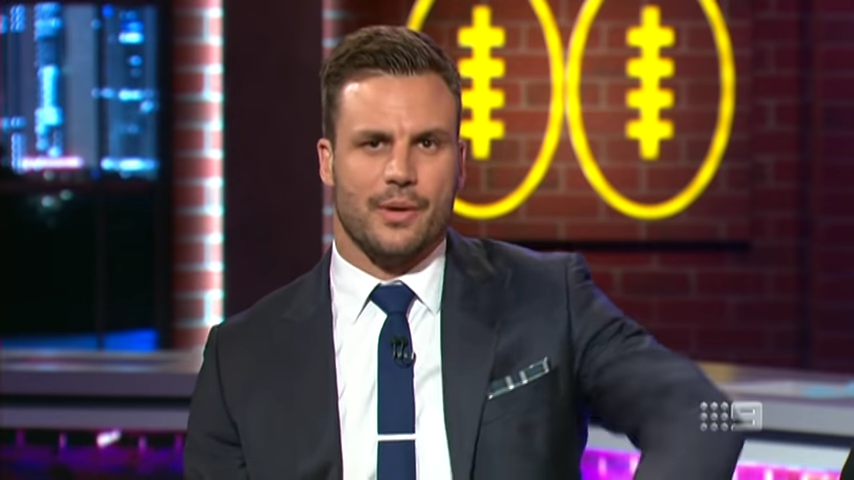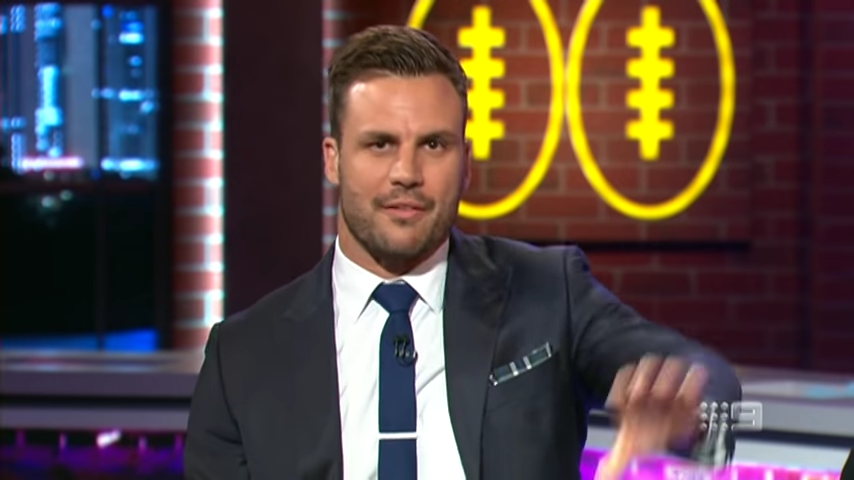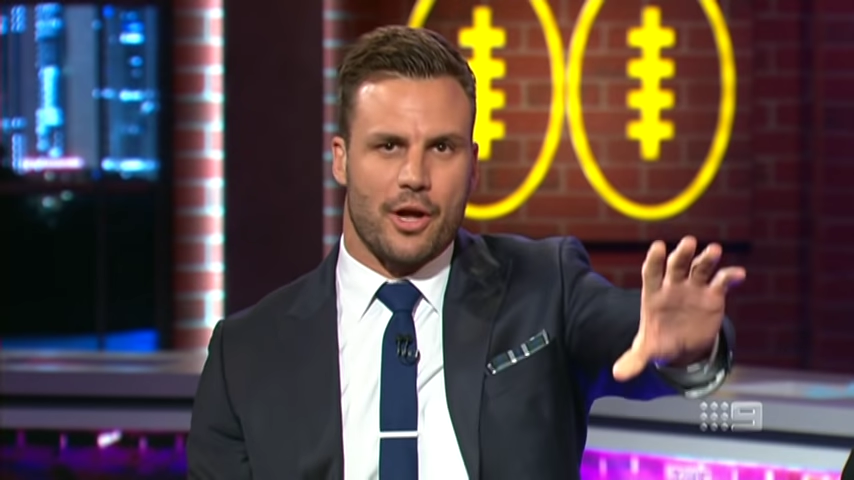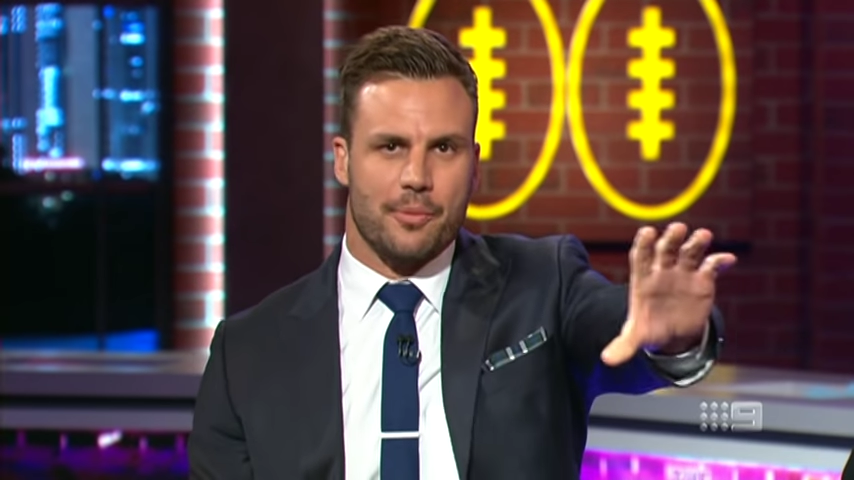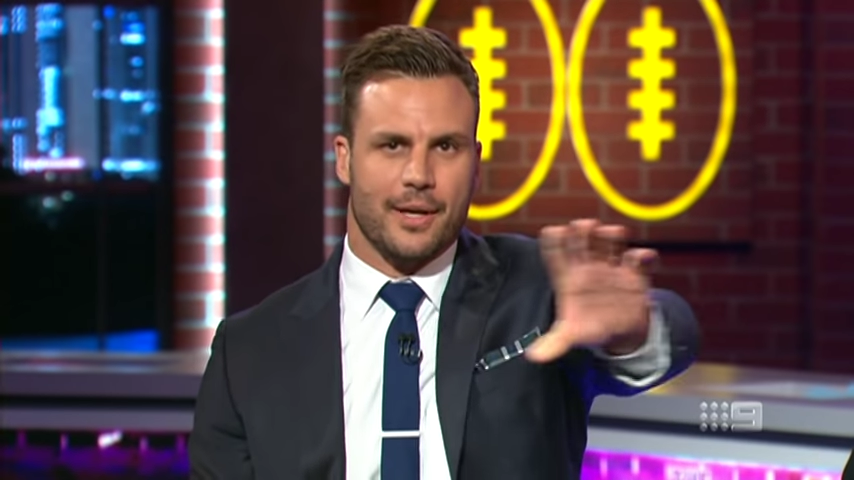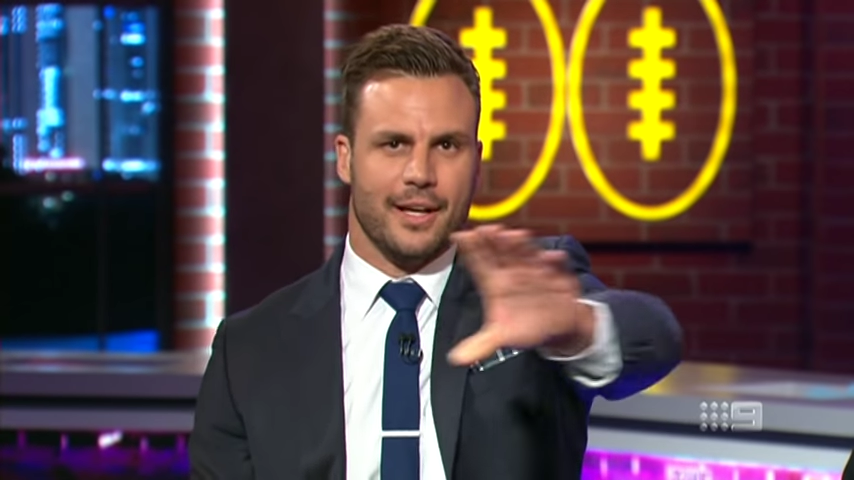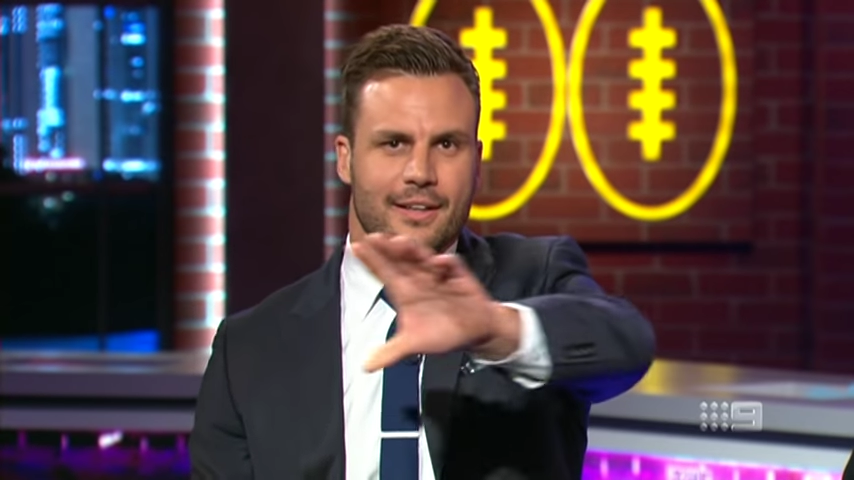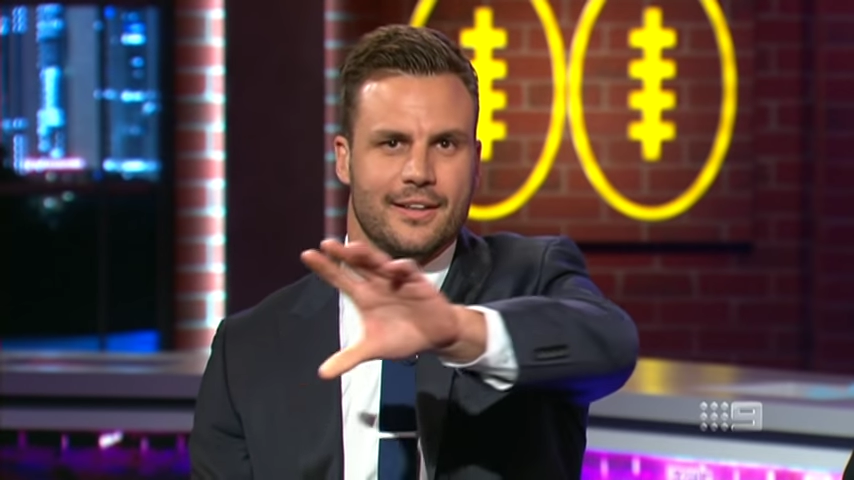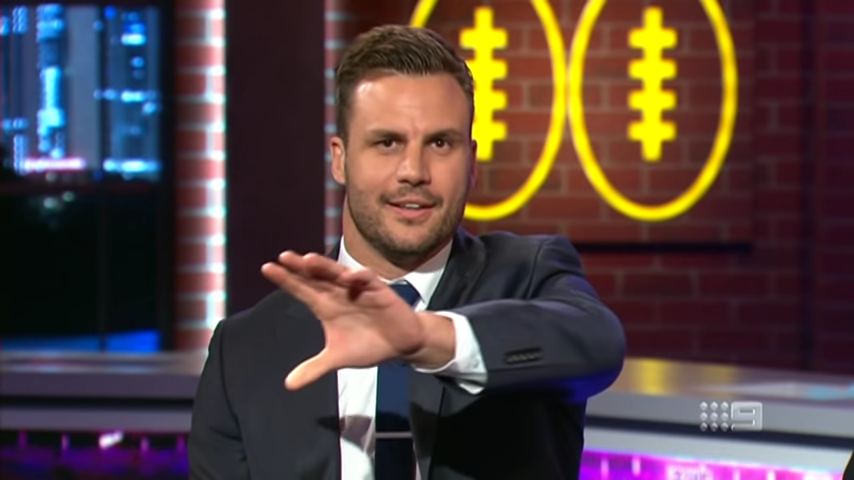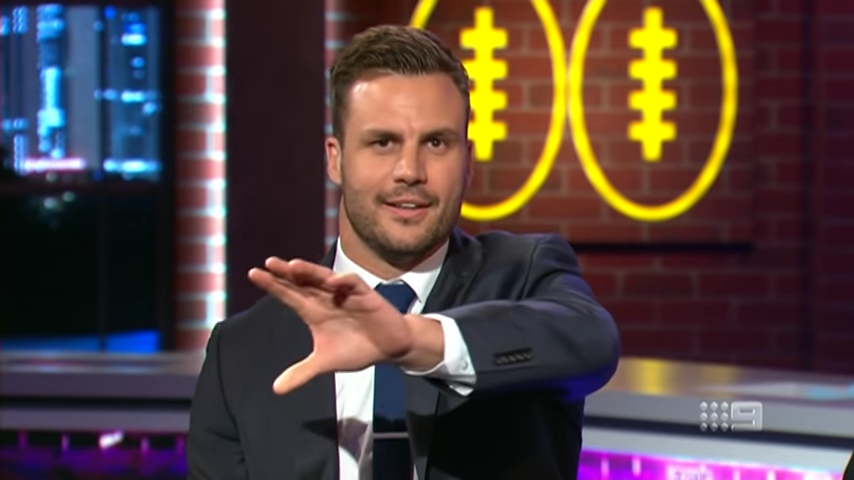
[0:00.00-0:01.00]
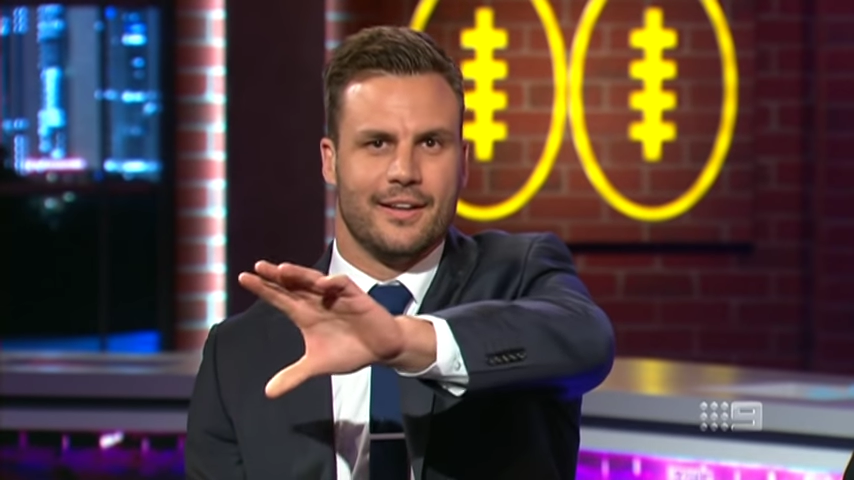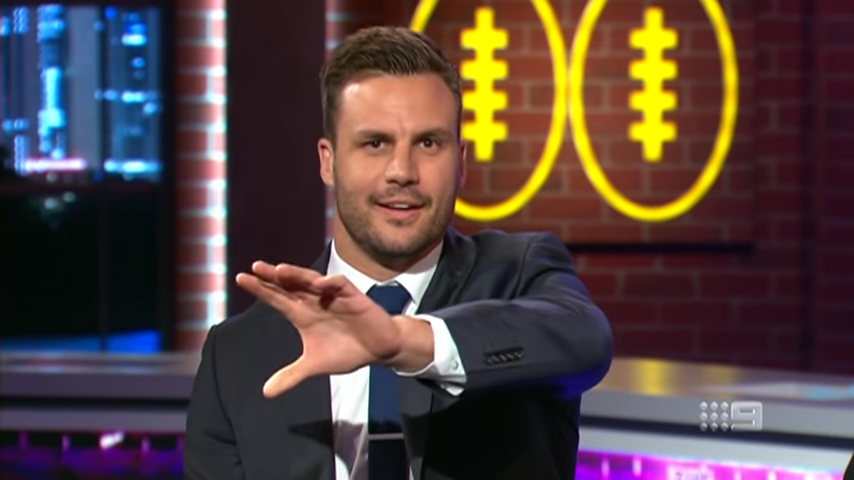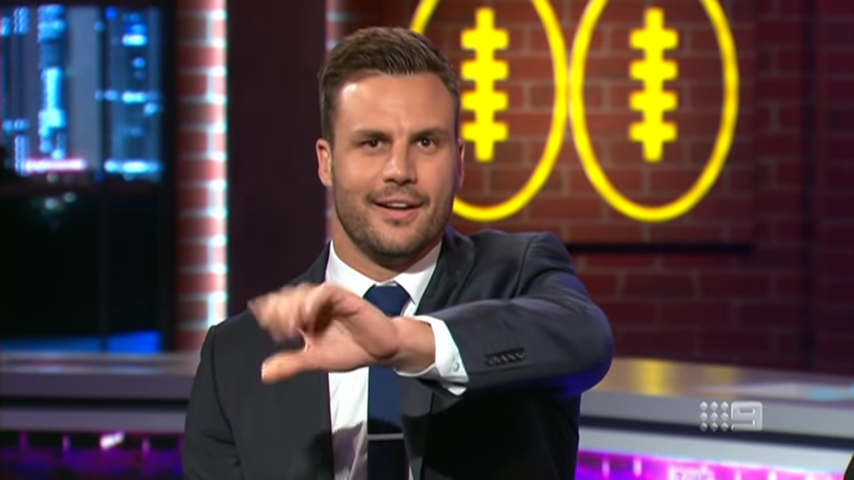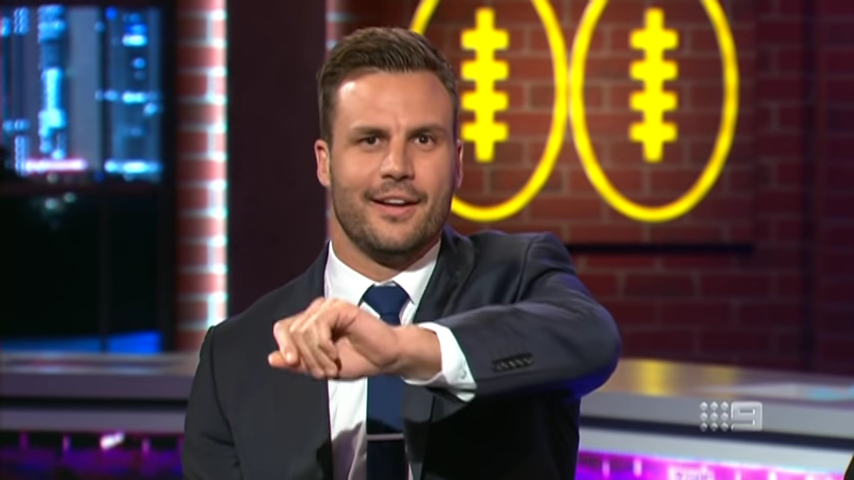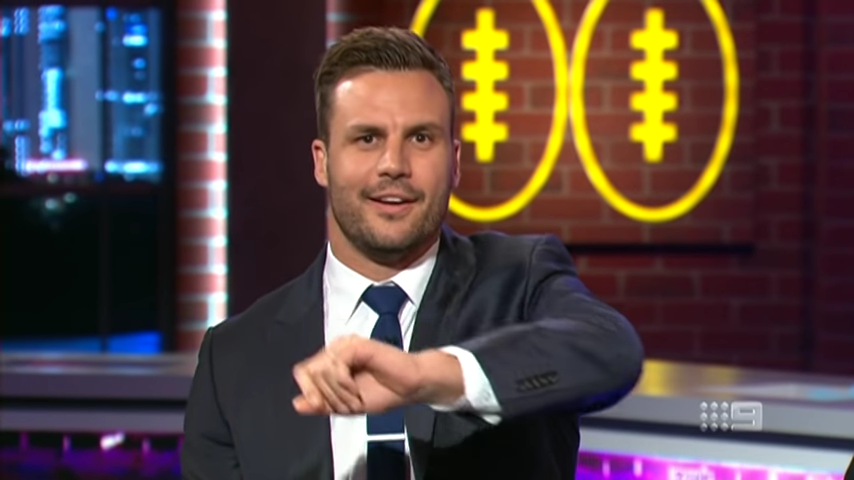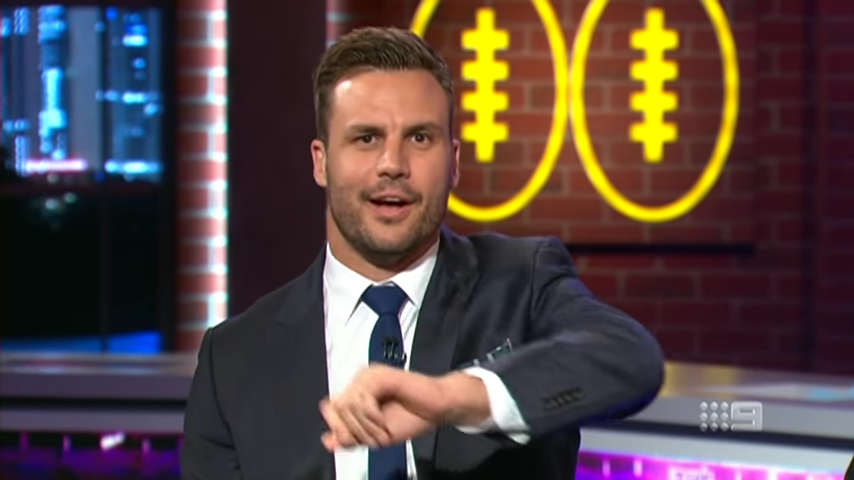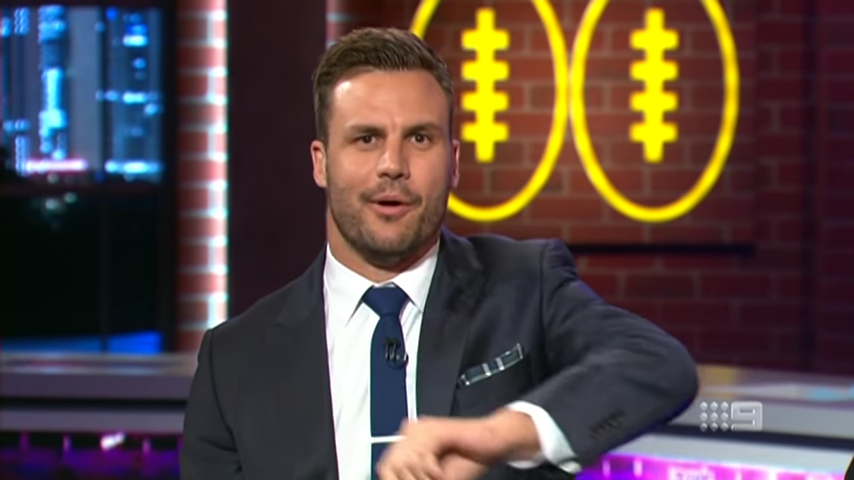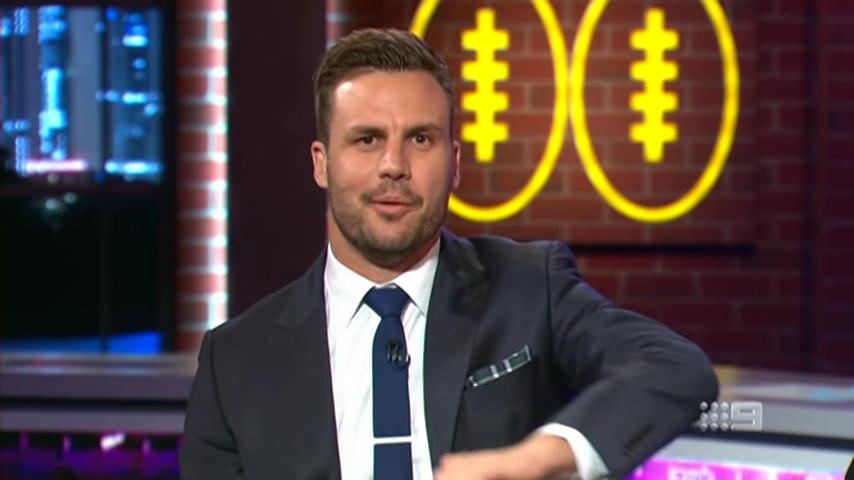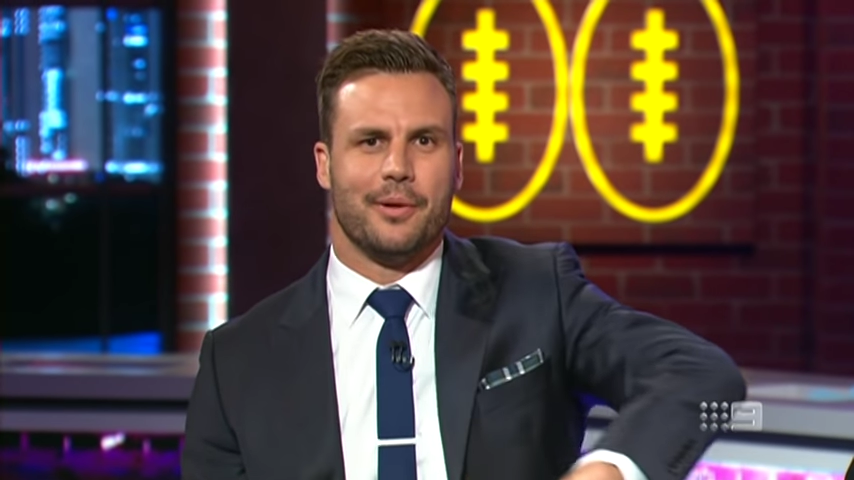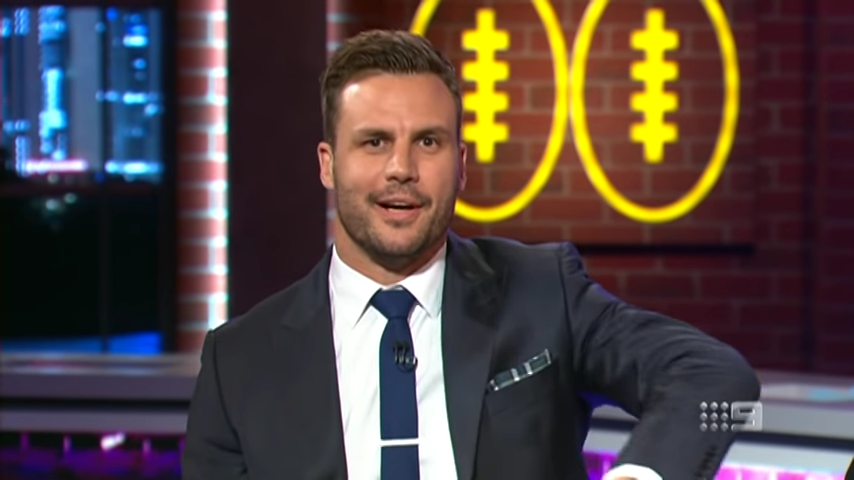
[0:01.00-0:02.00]
Do we have an opener?
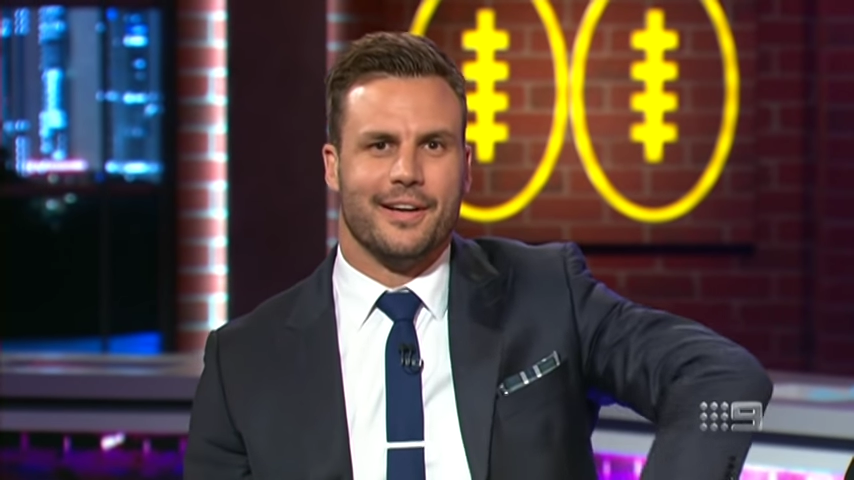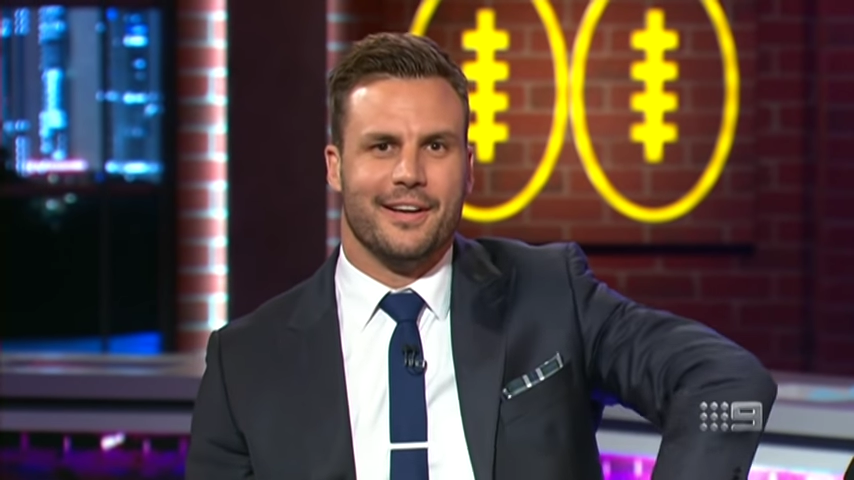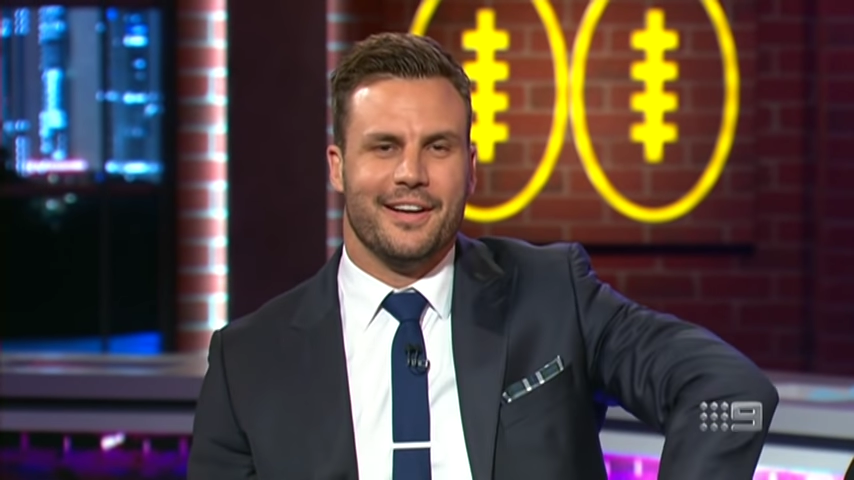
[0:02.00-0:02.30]
No opener.